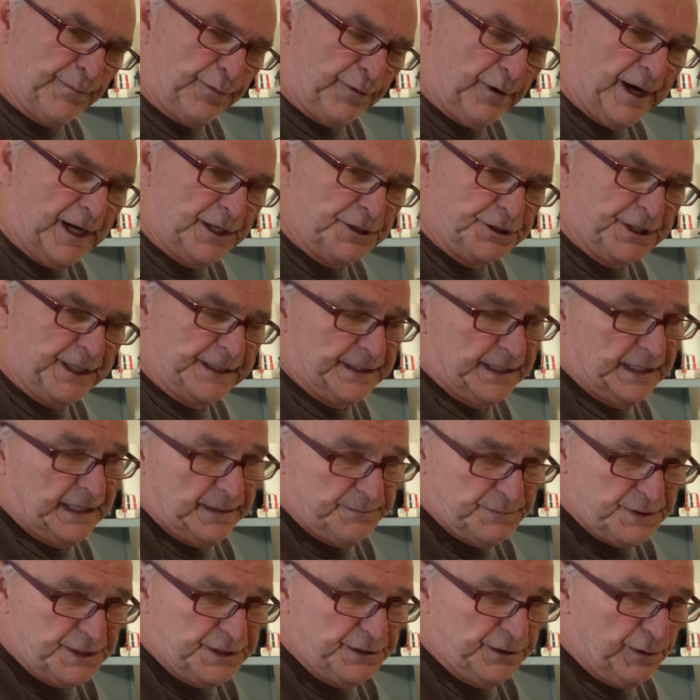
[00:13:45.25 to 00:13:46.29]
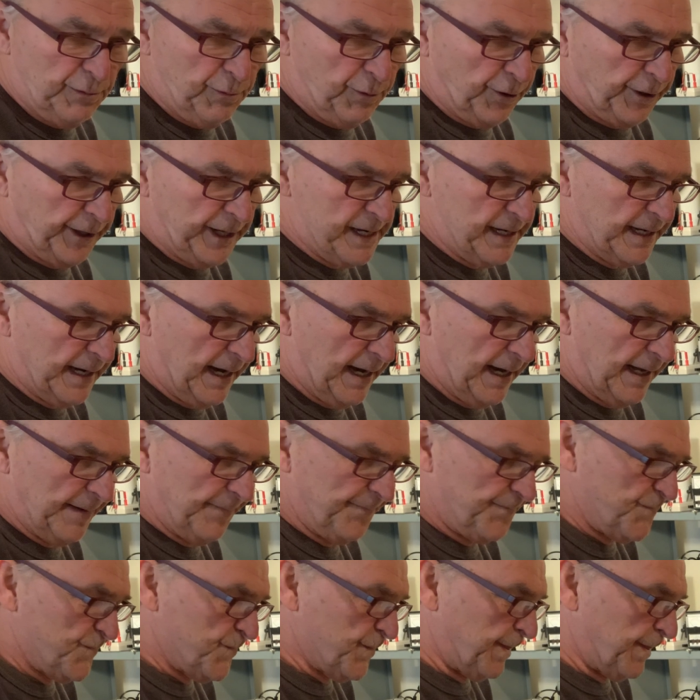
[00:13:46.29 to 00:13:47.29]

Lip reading: project that I'm still working on.